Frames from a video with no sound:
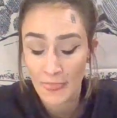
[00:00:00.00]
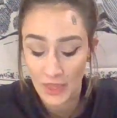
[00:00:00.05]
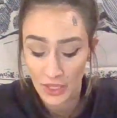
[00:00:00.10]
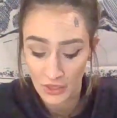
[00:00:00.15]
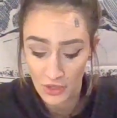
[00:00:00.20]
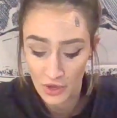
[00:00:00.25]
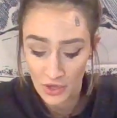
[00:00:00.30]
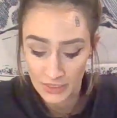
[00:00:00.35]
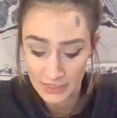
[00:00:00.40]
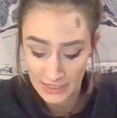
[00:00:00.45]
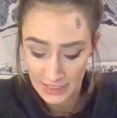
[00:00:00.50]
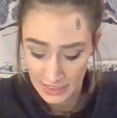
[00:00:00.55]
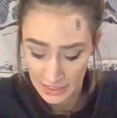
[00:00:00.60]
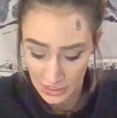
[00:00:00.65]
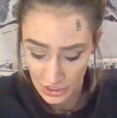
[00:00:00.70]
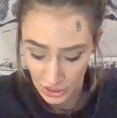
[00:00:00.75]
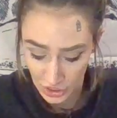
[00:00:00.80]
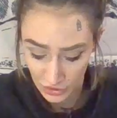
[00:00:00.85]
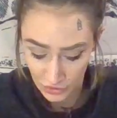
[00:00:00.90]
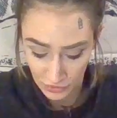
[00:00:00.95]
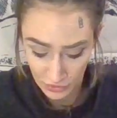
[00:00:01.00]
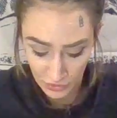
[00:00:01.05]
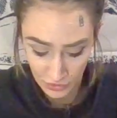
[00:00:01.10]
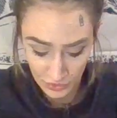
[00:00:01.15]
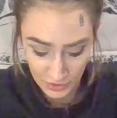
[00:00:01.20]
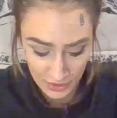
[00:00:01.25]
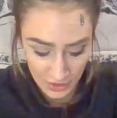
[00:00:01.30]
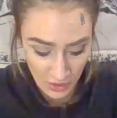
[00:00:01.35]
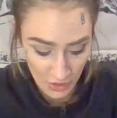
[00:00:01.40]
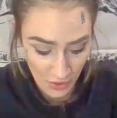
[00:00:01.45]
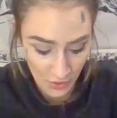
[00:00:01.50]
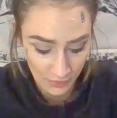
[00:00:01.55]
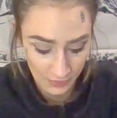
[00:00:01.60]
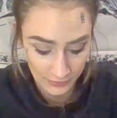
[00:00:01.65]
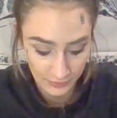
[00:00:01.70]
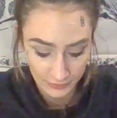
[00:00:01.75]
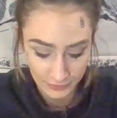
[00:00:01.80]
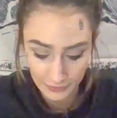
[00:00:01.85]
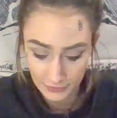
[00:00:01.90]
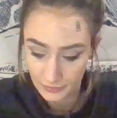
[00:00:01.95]
Y'all see shit through. So,
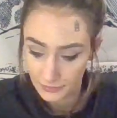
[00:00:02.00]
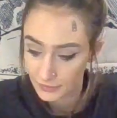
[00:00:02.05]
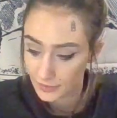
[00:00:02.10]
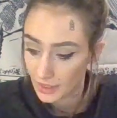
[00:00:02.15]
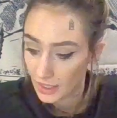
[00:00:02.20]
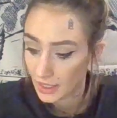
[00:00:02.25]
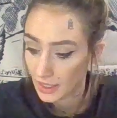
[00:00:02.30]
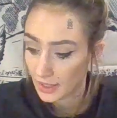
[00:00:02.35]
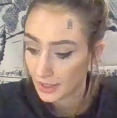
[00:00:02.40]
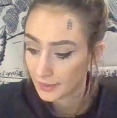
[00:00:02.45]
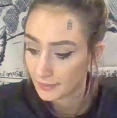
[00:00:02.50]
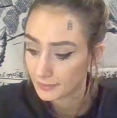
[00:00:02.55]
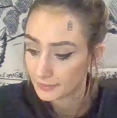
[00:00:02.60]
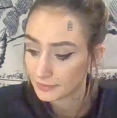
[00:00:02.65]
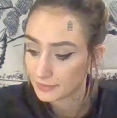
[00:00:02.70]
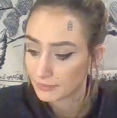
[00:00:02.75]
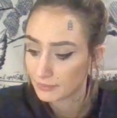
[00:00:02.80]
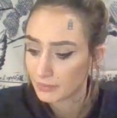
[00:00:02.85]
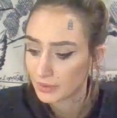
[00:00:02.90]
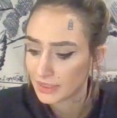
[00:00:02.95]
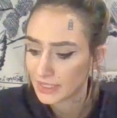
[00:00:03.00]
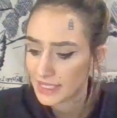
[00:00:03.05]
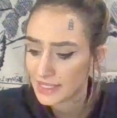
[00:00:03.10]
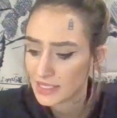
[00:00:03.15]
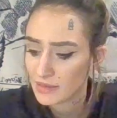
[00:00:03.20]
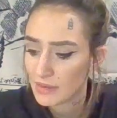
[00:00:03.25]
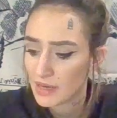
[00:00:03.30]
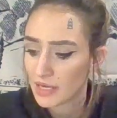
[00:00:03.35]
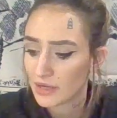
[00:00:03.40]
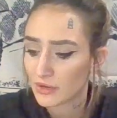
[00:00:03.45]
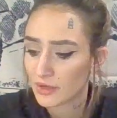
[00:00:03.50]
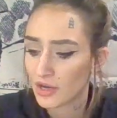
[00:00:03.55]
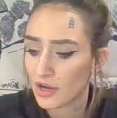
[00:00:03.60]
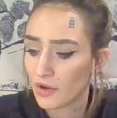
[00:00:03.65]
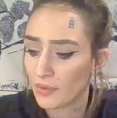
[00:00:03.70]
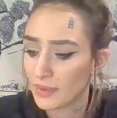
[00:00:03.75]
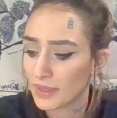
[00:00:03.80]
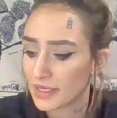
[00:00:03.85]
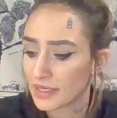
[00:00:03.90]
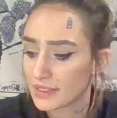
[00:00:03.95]
um, but let the battle
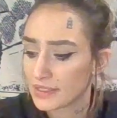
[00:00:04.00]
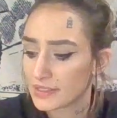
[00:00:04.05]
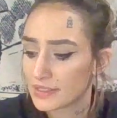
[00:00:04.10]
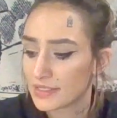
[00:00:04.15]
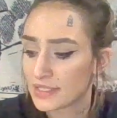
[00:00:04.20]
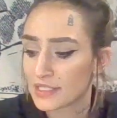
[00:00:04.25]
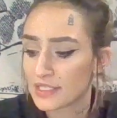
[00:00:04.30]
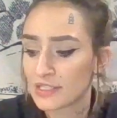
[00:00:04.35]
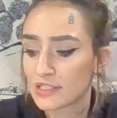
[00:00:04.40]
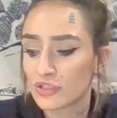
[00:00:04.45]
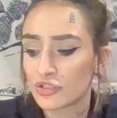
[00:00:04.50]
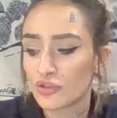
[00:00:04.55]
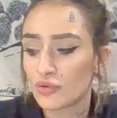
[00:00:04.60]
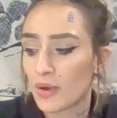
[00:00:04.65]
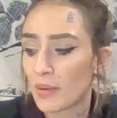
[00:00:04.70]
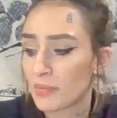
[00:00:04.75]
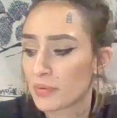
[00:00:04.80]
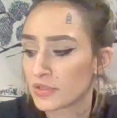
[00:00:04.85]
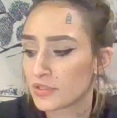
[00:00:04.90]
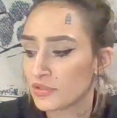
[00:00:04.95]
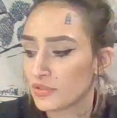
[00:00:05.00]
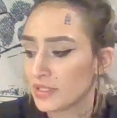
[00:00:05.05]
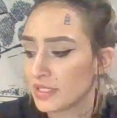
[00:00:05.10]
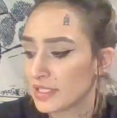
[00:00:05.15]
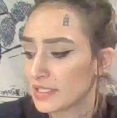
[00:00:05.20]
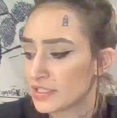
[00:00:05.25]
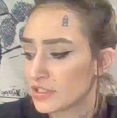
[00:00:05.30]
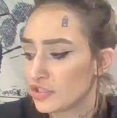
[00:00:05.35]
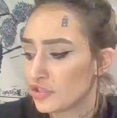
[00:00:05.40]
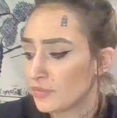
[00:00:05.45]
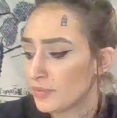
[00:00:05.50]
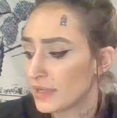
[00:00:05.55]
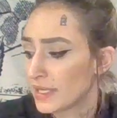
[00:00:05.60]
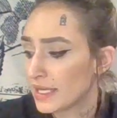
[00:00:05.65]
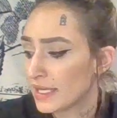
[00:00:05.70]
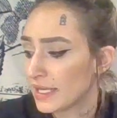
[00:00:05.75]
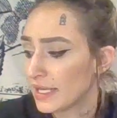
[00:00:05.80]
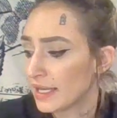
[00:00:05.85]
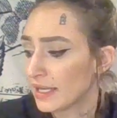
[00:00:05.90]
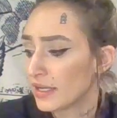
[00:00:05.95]
go because this is a new opportunity. It's a new
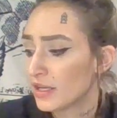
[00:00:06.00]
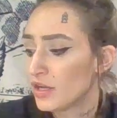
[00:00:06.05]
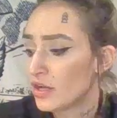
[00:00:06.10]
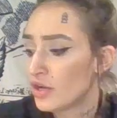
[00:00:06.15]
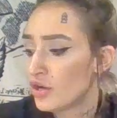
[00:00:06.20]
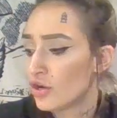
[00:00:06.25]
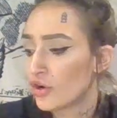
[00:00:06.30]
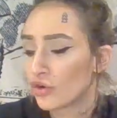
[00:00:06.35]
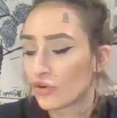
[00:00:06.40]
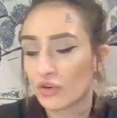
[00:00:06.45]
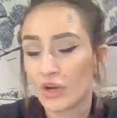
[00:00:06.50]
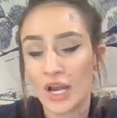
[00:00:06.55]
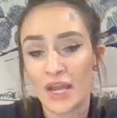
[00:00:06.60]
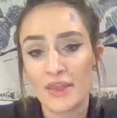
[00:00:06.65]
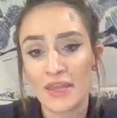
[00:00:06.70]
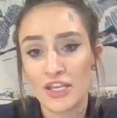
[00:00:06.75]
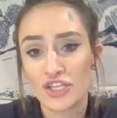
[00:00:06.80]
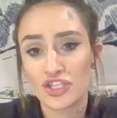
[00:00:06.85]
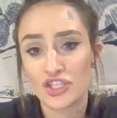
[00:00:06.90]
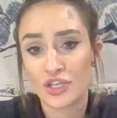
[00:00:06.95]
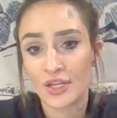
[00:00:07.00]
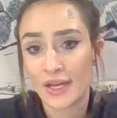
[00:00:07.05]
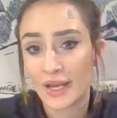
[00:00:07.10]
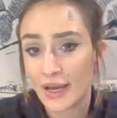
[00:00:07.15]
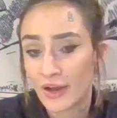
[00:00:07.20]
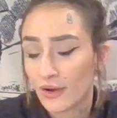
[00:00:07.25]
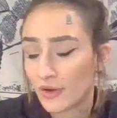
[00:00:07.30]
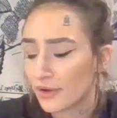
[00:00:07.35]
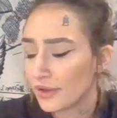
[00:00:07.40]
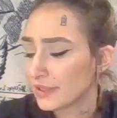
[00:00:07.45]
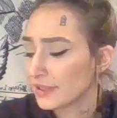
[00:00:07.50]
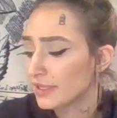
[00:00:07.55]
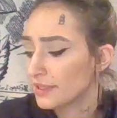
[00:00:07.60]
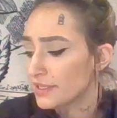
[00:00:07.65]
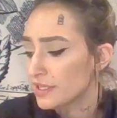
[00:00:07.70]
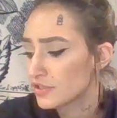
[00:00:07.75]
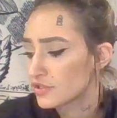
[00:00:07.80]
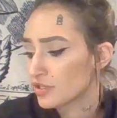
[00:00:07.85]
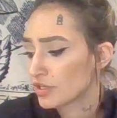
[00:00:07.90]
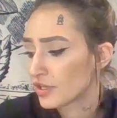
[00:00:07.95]
beginning. Cry that shit out. Let
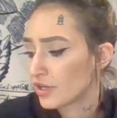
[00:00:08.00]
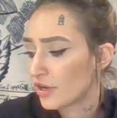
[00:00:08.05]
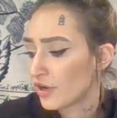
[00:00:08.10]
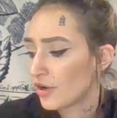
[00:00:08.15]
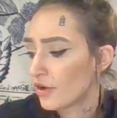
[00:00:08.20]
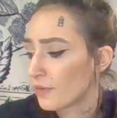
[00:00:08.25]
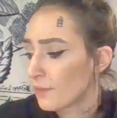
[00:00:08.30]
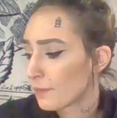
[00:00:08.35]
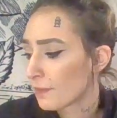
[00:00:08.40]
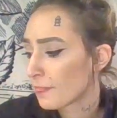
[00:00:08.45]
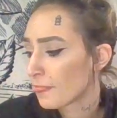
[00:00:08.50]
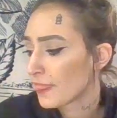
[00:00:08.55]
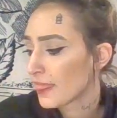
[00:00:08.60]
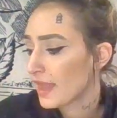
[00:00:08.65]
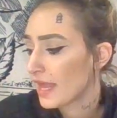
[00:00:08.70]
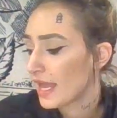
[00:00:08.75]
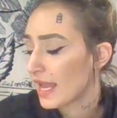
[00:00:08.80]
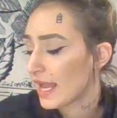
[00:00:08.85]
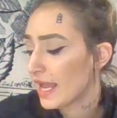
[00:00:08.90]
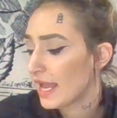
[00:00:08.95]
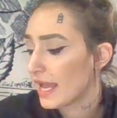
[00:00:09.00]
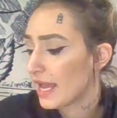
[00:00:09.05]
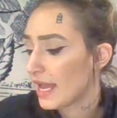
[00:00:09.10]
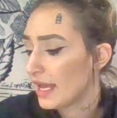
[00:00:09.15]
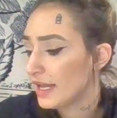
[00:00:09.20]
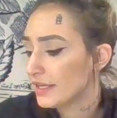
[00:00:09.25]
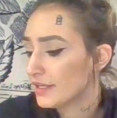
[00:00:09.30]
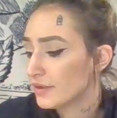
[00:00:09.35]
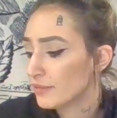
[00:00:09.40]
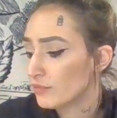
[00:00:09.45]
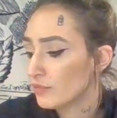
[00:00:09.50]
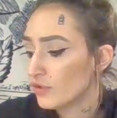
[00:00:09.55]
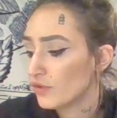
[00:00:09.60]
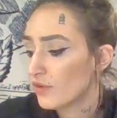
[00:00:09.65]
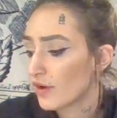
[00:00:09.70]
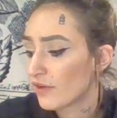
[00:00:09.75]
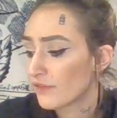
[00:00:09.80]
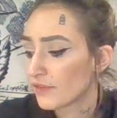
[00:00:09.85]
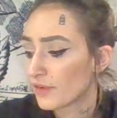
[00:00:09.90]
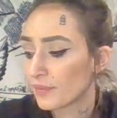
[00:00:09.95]
that shit go and move
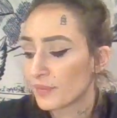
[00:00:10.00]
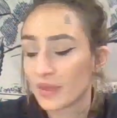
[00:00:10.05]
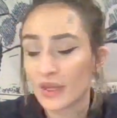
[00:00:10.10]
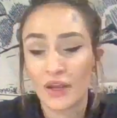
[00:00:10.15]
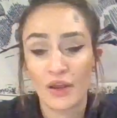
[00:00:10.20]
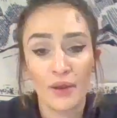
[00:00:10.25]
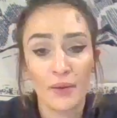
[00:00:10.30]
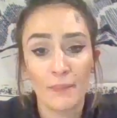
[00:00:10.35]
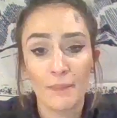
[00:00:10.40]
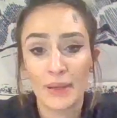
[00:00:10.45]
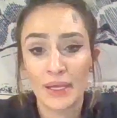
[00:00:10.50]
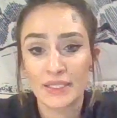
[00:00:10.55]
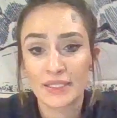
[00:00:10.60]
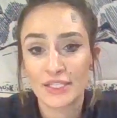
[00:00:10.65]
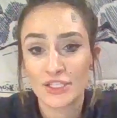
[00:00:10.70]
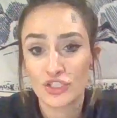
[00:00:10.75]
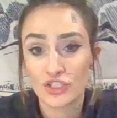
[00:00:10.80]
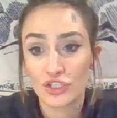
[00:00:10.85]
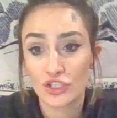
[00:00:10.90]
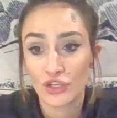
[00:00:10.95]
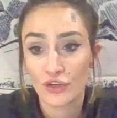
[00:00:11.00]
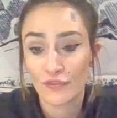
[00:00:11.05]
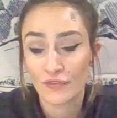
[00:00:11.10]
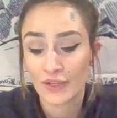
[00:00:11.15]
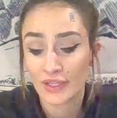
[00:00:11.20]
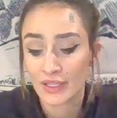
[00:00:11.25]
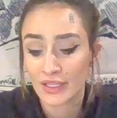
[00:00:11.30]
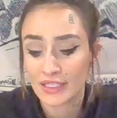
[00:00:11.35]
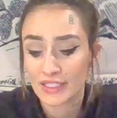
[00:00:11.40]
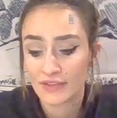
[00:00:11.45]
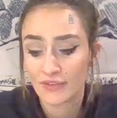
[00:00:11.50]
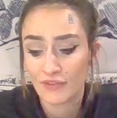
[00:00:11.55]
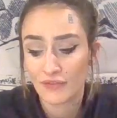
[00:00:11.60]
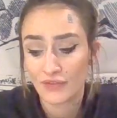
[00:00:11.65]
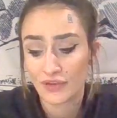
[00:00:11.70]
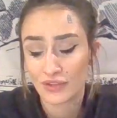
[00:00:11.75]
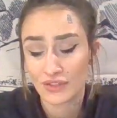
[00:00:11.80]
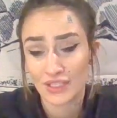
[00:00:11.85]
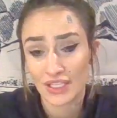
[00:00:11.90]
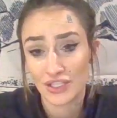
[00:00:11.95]
on from there. Pay attention to your feelings. If it
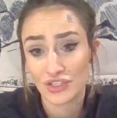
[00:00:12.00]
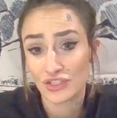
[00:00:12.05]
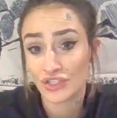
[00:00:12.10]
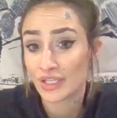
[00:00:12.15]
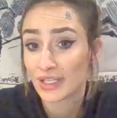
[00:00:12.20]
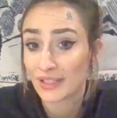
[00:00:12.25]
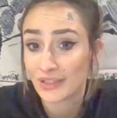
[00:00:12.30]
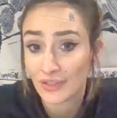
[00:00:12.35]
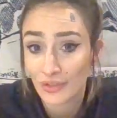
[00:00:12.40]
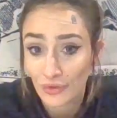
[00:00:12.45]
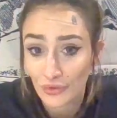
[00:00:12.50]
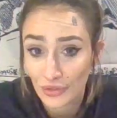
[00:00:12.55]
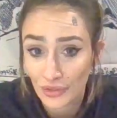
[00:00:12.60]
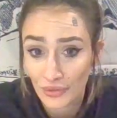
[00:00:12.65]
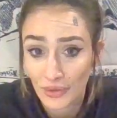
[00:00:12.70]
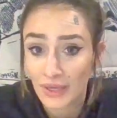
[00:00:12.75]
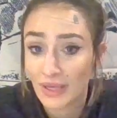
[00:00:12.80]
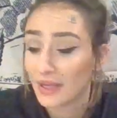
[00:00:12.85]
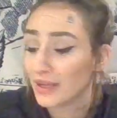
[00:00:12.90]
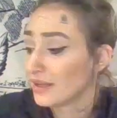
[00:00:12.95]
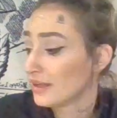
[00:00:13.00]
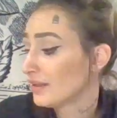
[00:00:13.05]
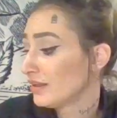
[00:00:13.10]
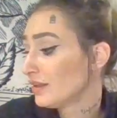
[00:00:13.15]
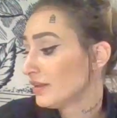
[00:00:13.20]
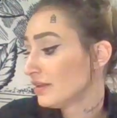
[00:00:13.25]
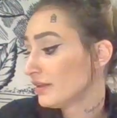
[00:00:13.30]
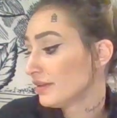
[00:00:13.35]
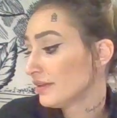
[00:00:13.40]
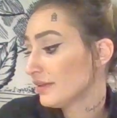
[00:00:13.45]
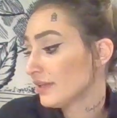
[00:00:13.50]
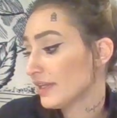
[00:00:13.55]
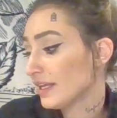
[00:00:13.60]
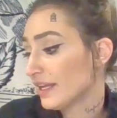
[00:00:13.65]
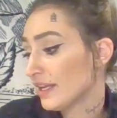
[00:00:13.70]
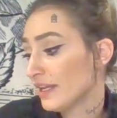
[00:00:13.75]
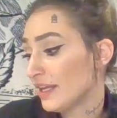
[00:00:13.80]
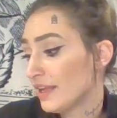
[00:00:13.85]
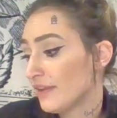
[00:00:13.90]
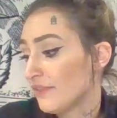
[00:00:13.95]
feels like shit, don't do it.
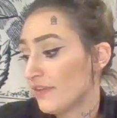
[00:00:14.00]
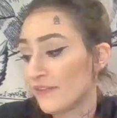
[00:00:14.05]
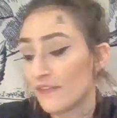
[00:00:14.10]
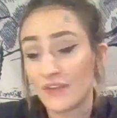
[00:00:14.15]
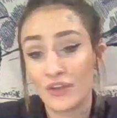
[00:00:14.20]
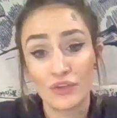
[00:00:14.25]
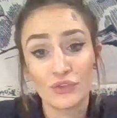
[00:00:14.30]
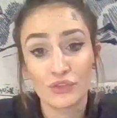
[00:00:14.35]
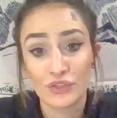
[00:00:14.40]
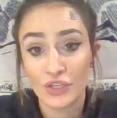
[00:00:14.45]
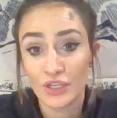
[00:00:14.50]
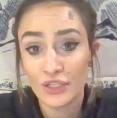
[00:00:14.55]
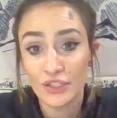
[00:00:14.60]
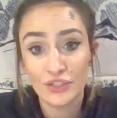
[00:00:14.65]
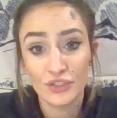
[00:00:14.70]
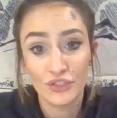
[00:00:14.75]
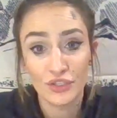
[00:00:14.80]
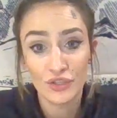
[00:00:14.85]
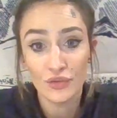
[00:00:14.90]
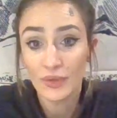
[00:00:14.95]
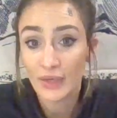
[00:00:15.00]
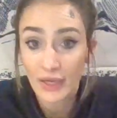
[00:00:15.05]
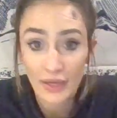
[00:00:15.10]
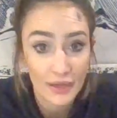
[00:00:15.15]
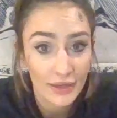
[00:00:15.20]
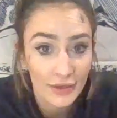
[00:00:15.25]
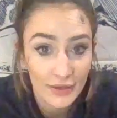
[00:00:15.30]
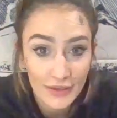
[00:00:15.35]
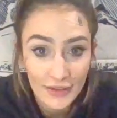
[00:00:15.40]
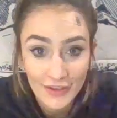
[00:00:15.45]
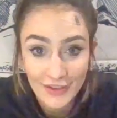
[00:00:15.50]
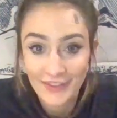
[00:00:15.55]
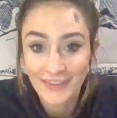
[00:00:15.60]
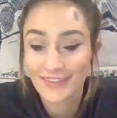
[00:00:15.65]
If it feels good, do it.